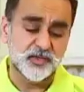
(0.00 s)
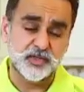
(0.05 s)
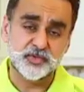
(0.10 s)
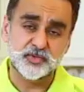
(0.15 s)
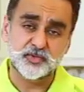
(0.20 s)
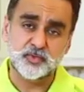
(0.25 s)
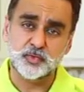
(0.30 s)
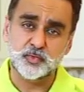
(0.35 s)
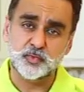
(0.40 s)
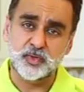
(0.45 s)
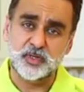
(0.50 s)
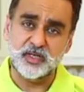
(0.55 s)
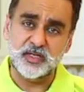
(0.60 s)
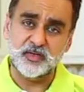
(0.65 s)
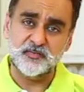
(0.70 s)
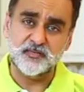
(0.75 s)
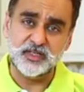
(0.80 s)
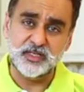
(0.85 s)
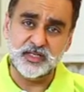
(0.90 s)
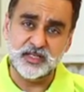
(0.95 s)
takes on to a
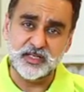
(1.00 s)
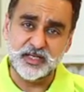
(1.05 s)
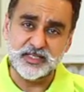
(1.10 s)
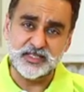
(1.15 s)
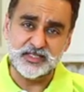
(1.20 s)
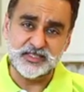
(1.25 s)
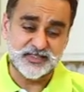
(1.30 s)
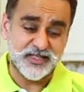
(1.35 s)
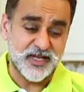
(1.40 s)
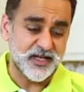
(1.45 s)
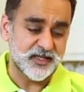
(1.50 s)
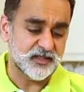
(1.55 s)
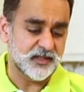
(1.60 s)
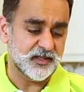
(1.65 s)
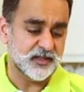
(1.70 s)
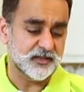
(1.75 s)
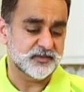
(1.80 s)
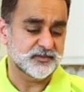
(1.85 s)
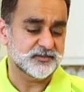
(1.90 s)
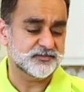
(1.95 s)
lovely light tan
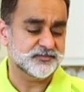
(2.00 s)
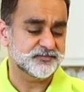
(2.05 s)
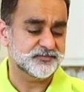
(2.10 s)
color.